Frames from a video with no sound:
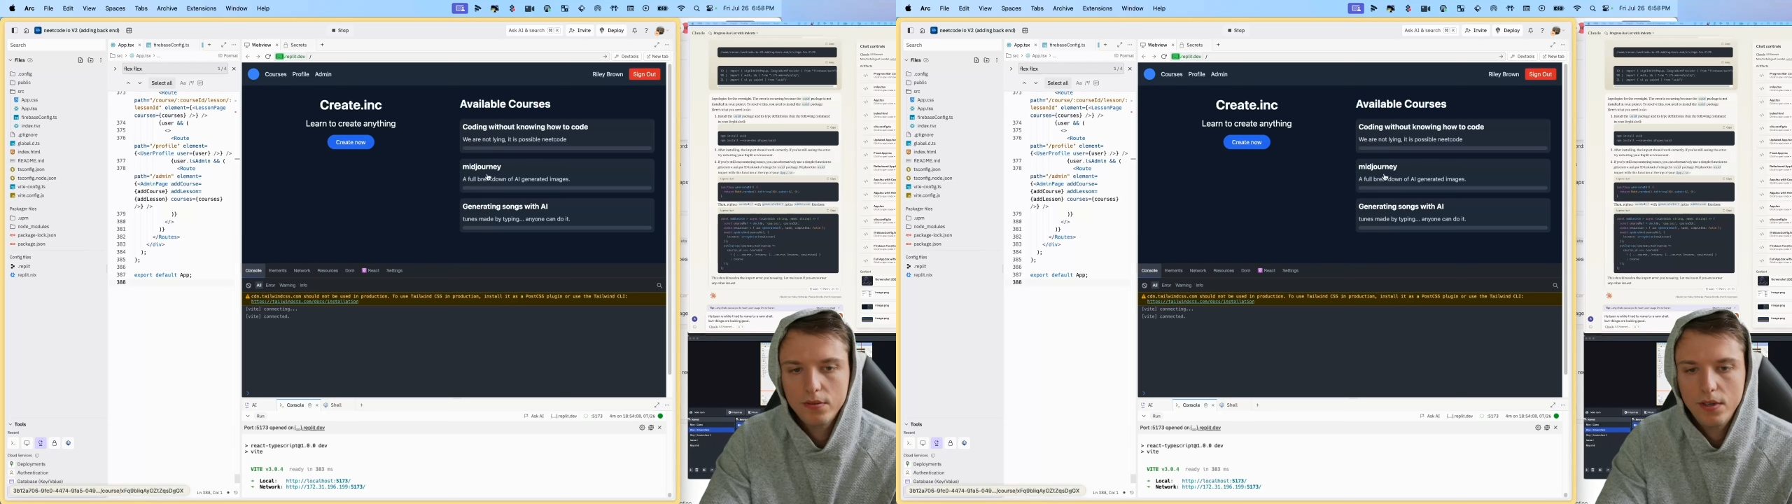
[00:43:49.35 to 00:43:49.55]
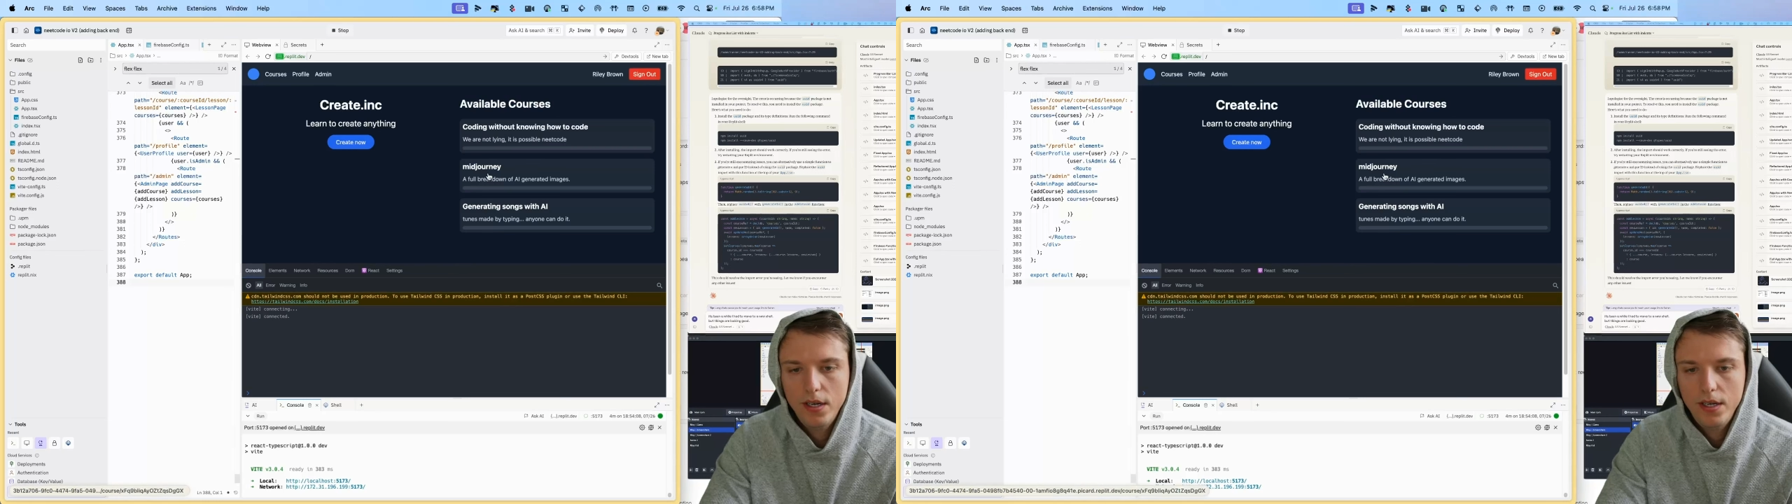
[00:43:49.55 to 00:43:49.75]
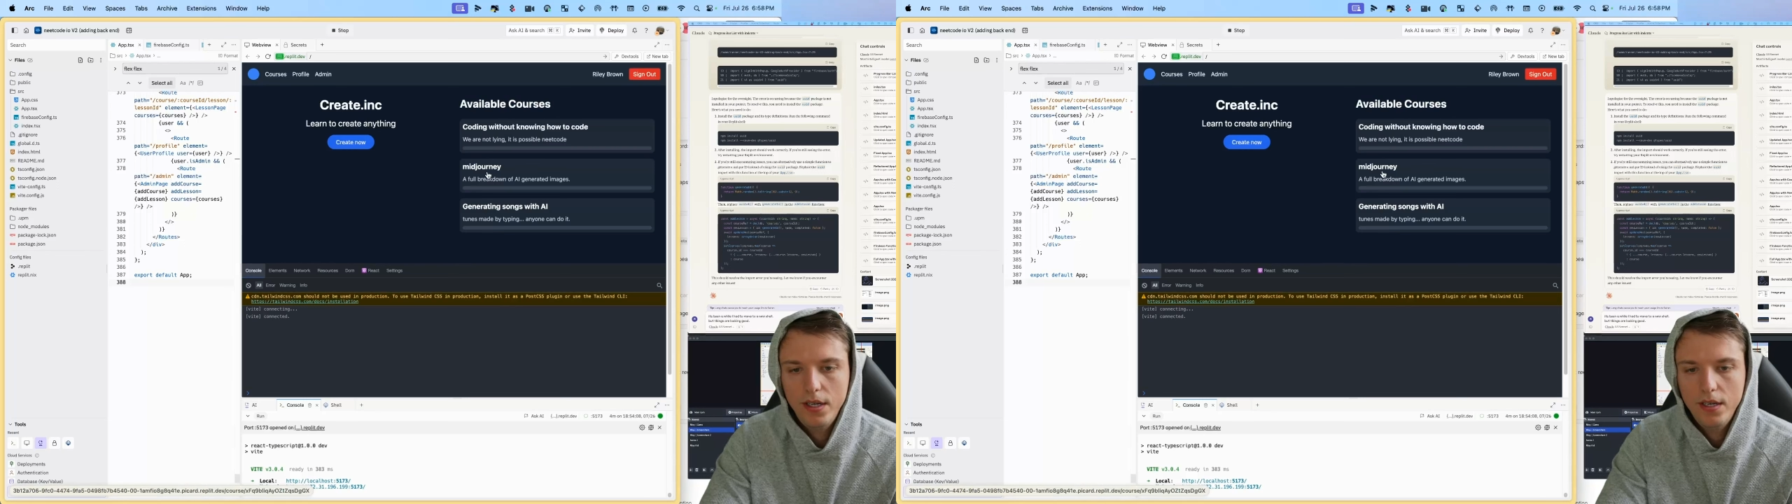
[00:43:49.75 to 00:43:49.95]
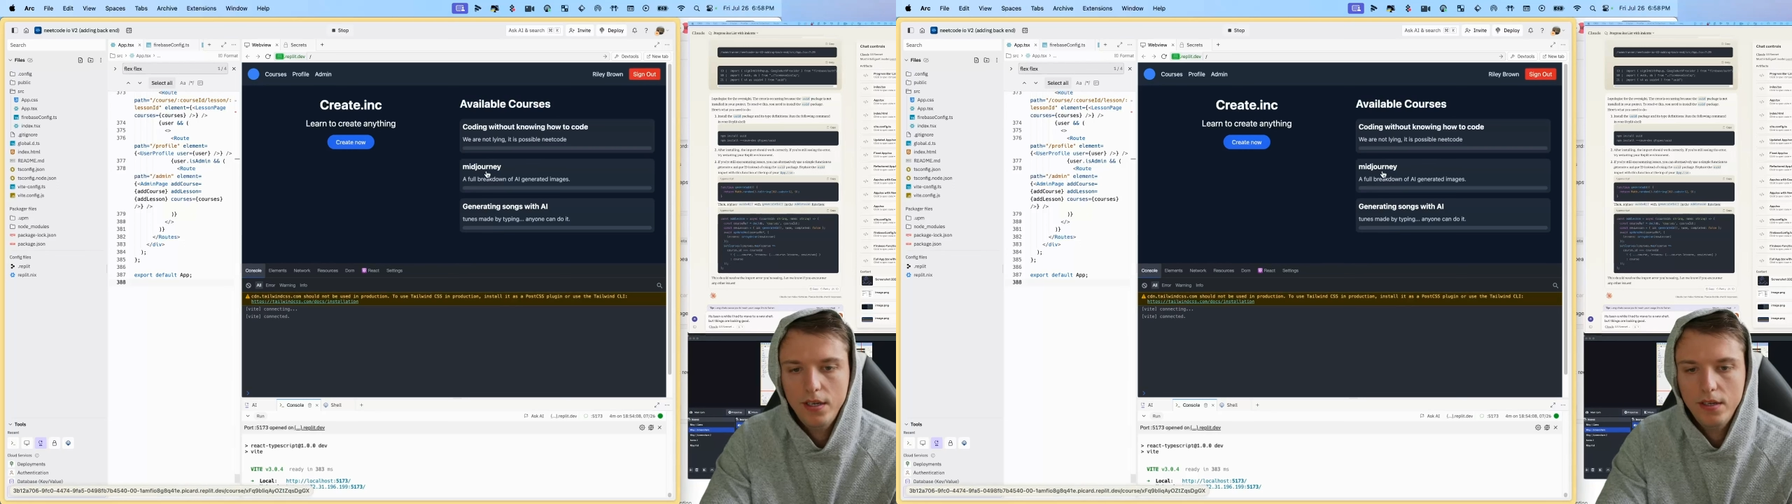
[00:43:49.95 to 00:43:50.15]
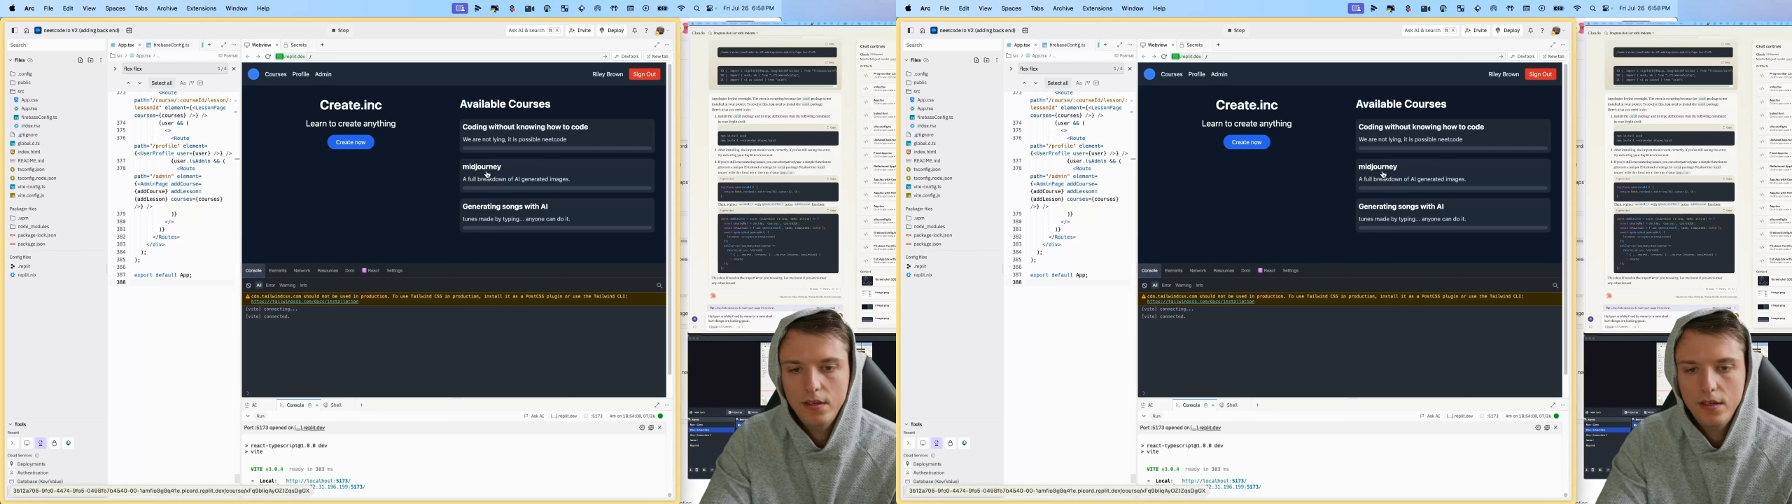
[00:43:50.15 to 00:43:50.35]
right
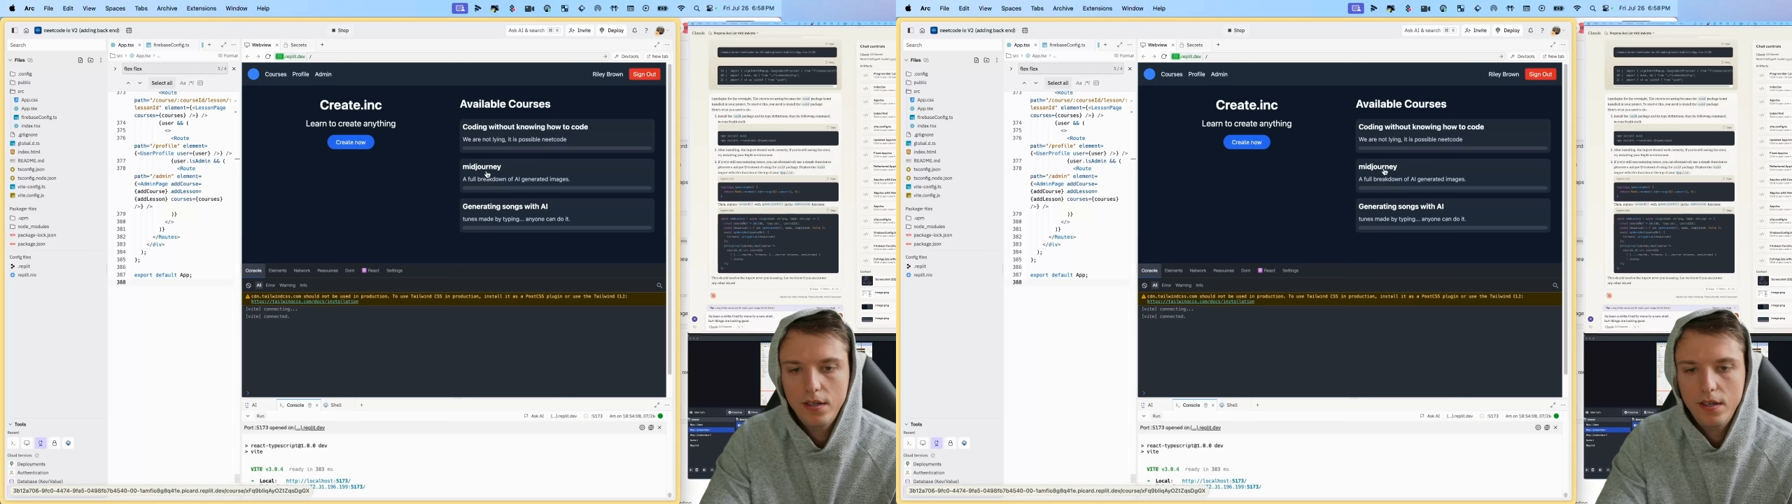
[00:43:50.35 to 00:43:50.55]
here,